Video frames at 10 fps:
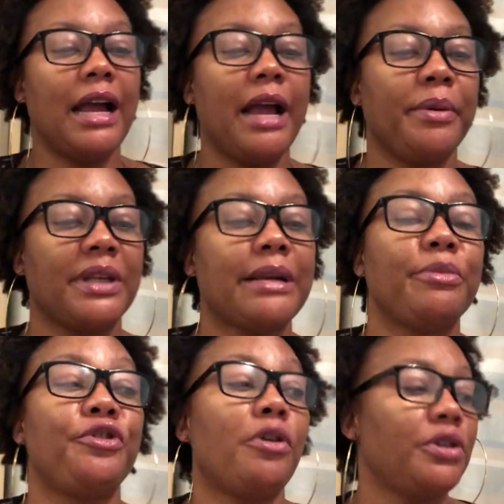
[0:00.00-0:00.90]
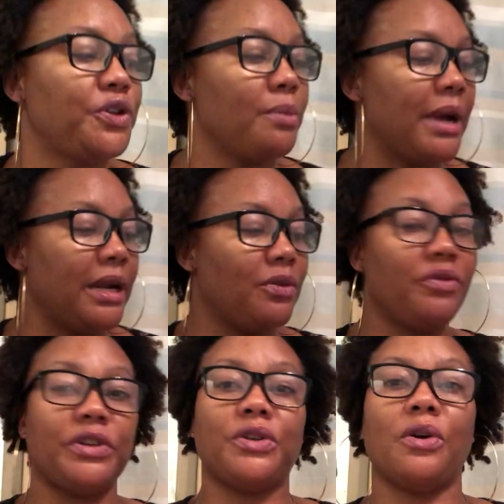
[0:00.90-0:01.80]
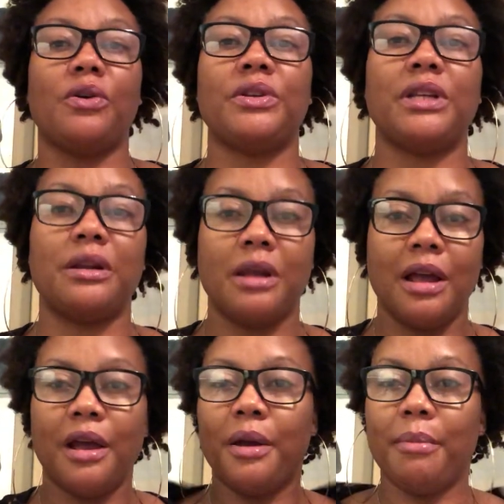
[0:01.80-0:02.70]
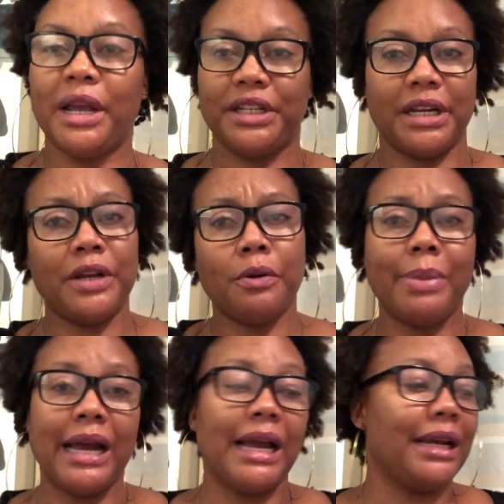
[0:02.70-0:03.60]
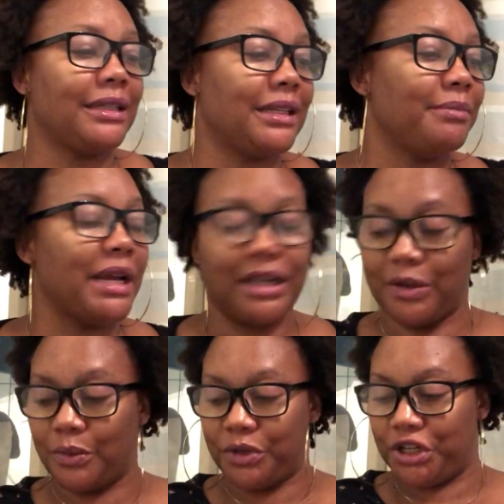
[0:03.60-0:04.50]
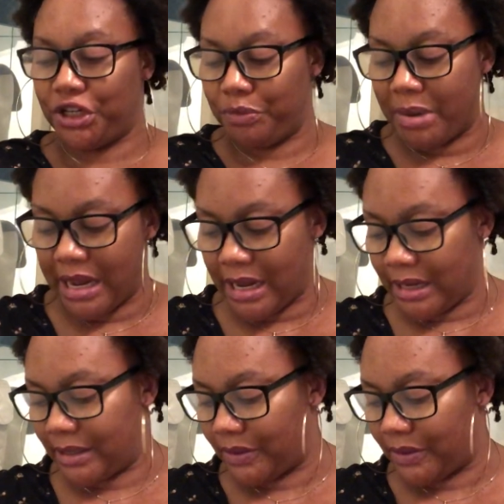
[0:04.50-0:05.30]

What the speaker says: I'm drawn to my Louis Vuittons and my Chanel bags and my Gucci bags.